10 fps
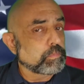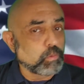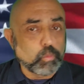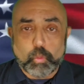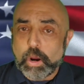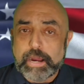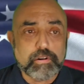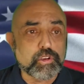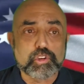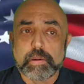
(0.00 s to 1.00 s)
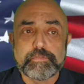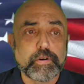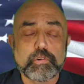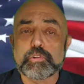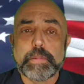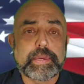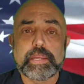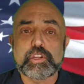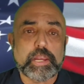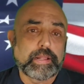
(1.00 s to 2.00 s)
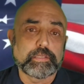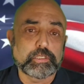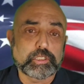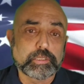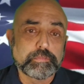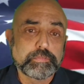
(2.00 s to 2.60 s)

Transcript: But wow, do some folks make it a challenge.